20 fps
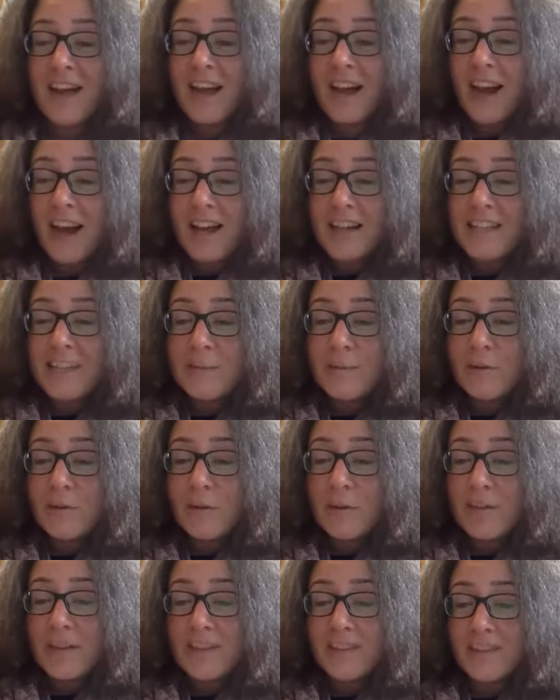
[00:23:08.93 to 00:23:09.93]
I keep other
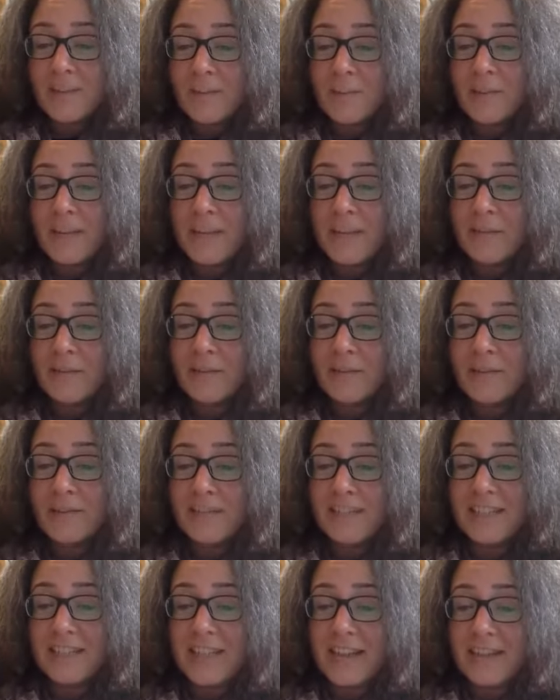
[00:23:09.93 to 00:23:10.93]
things on pink fluffy
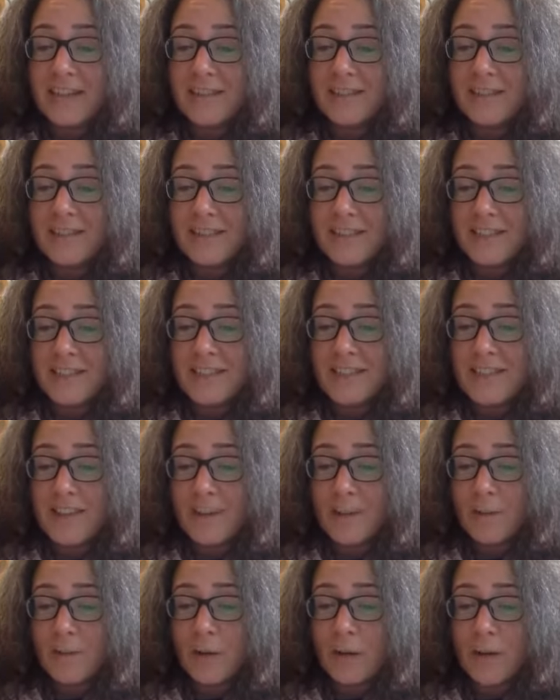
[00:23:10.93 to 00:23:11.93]
clouds and I stay
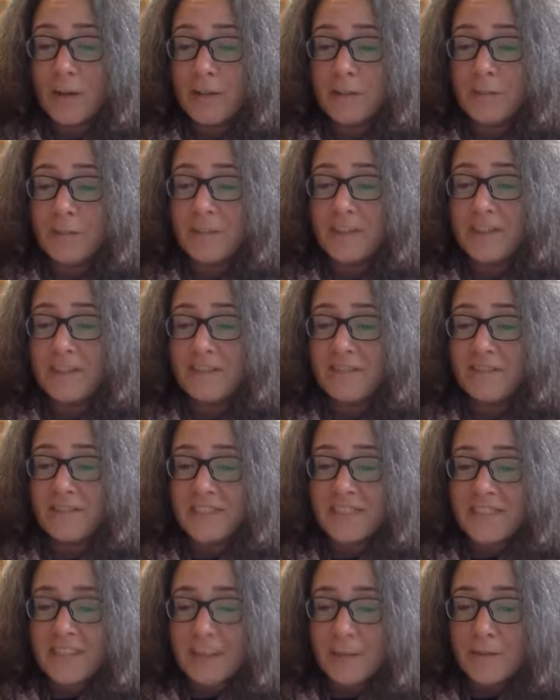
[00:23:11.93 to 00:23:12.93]
on mine and feel
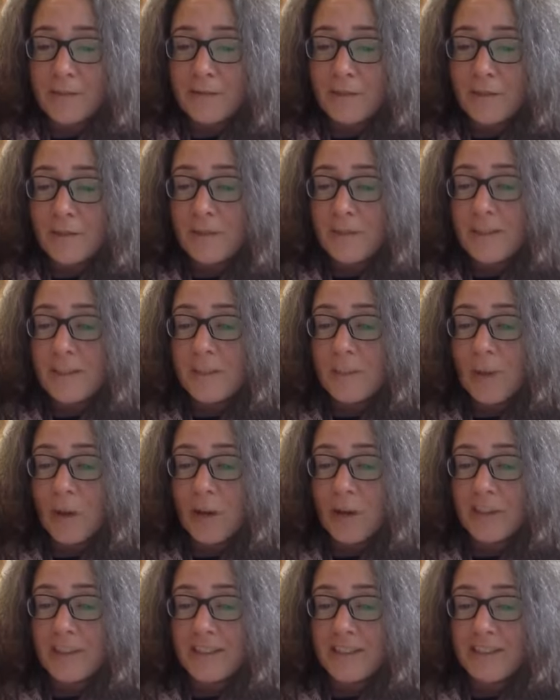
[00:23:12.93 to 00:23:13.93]
that fluffy
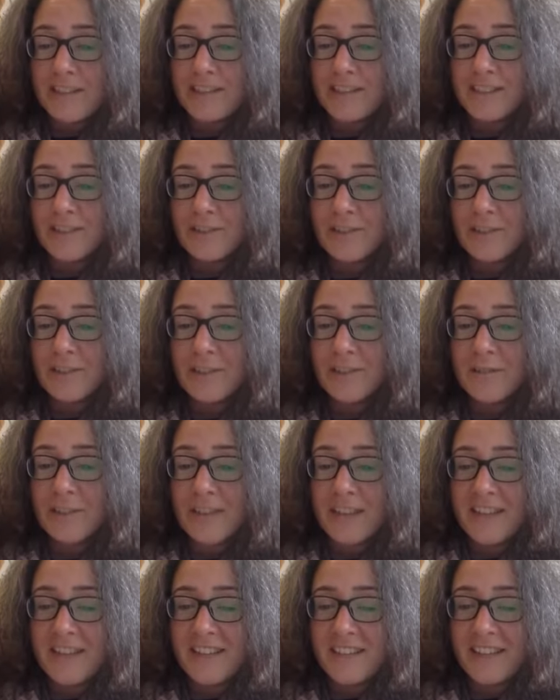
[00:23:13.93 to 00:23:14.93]
sparkliness is truly
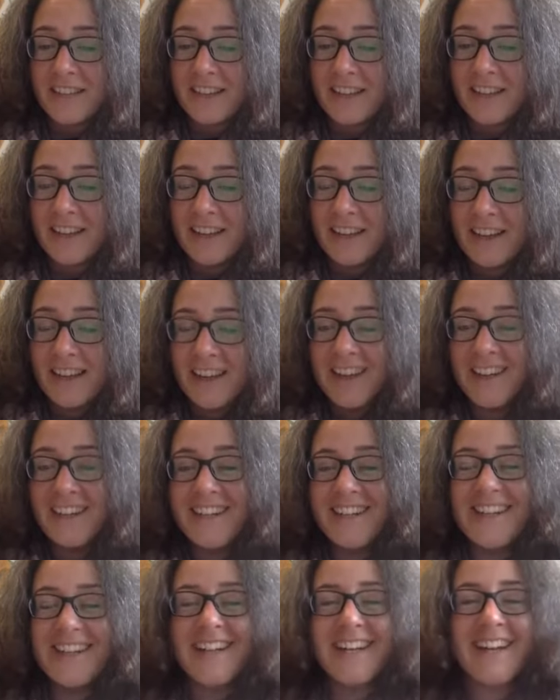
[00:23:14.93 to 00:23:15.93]
amazing.
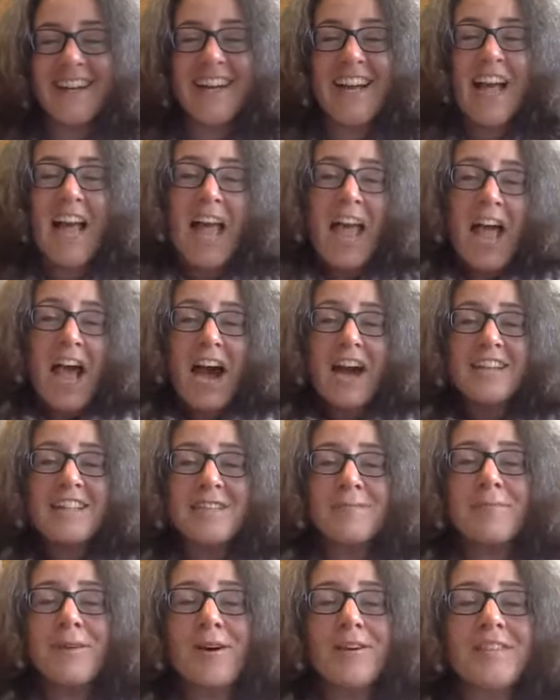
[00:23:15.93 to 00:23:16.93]
I
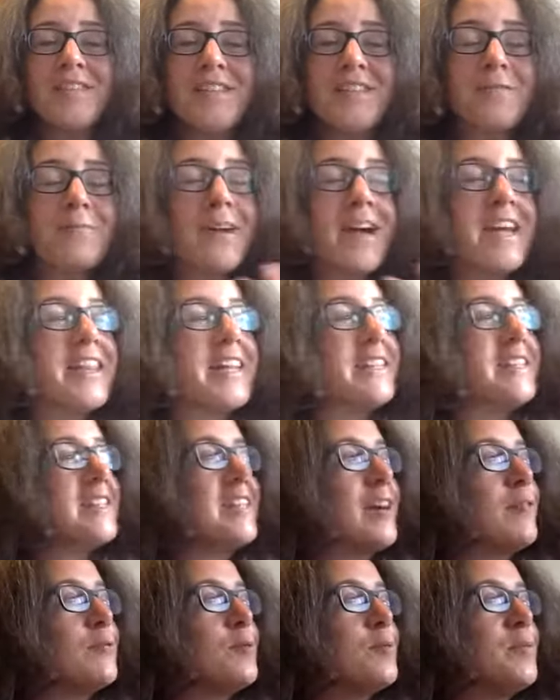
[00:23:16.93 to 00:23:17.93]
suppose in a way
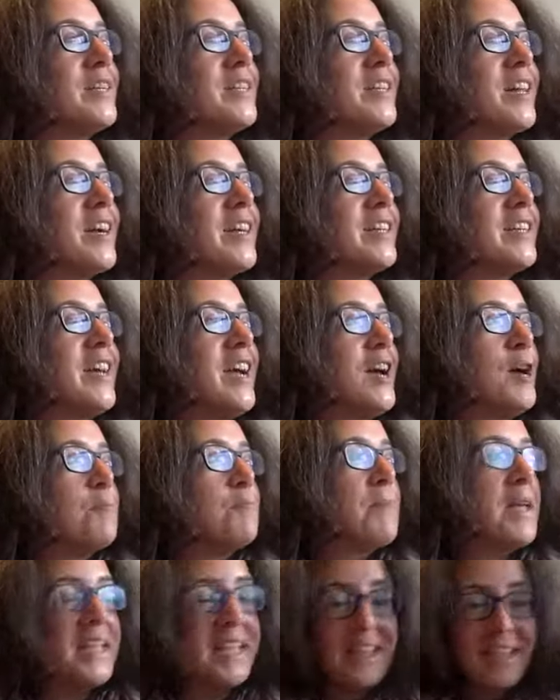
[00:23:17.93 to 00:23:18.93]
that would be like
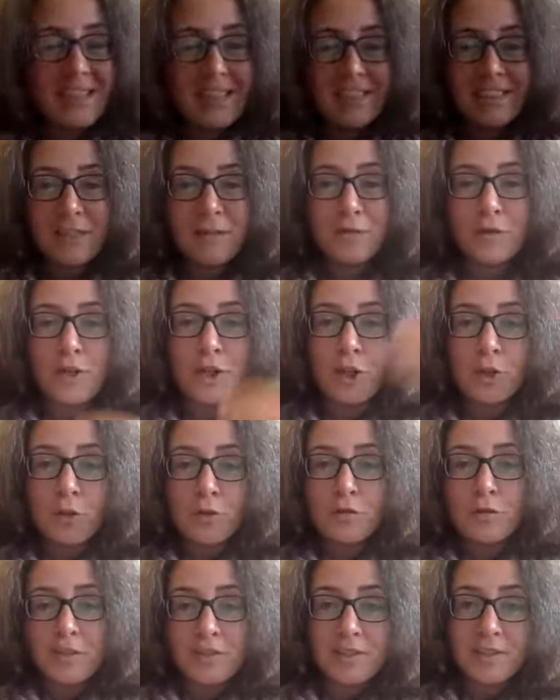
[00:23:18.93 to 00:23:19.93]
making a list for the
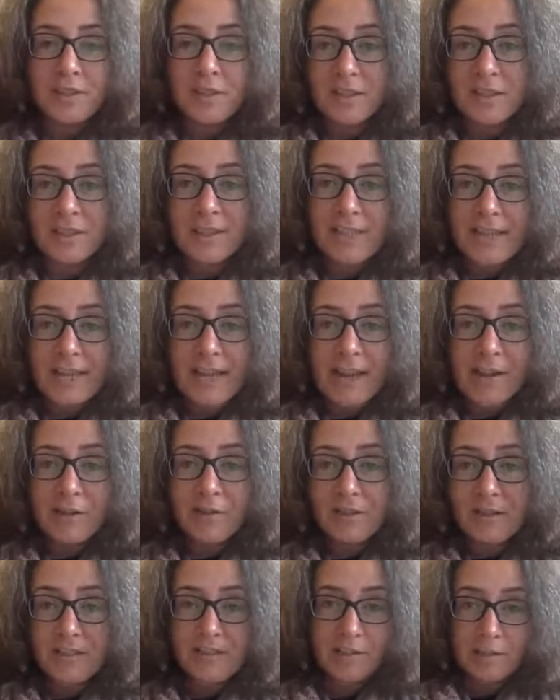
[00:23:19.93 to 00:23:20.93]
universe is going to take care of
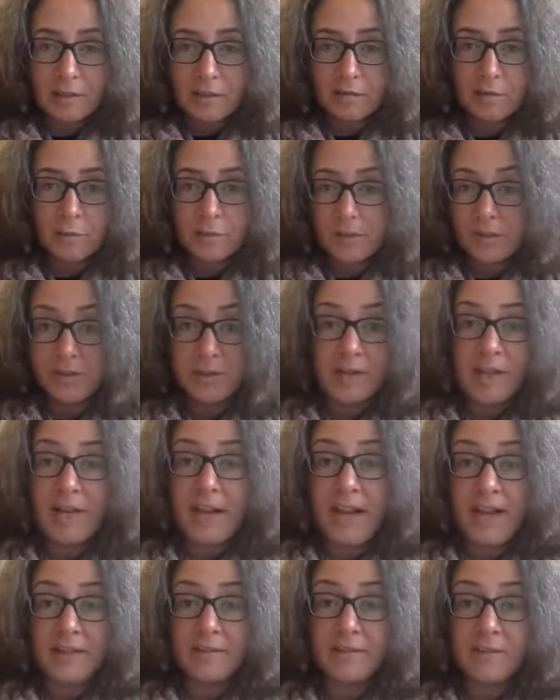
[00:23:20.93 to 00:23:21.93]
this stuff because I
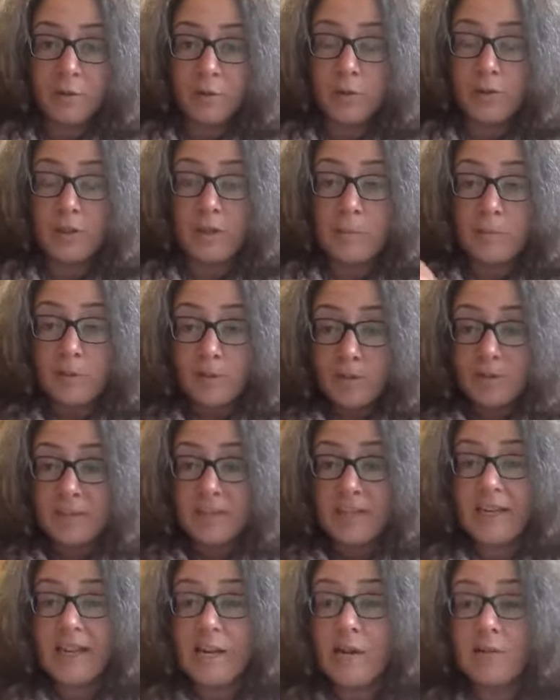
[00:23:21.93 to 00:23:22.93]
can't do it, and I'm going to
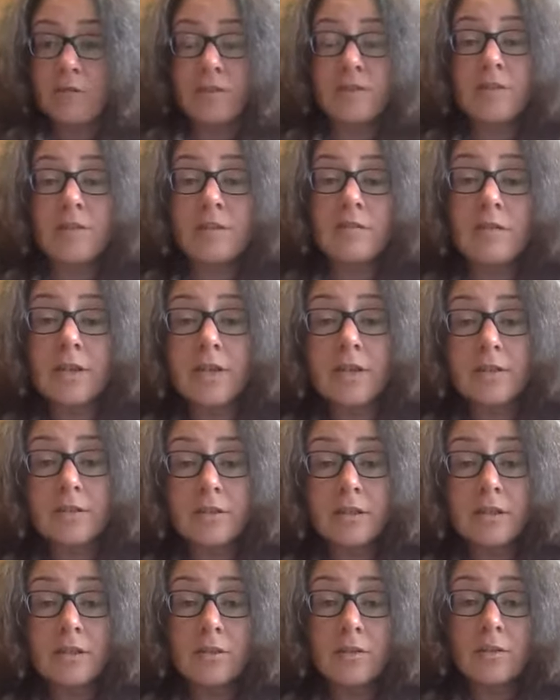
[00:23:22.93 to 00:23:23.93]
take care of this stuff I can
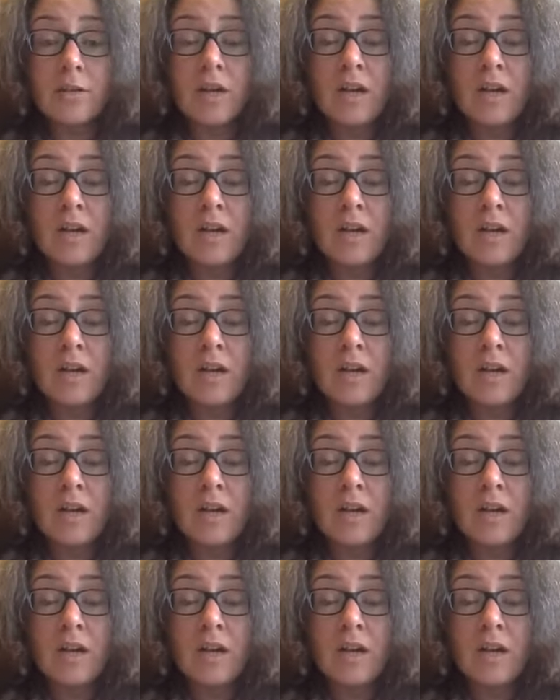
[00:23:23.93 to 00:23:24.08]
do.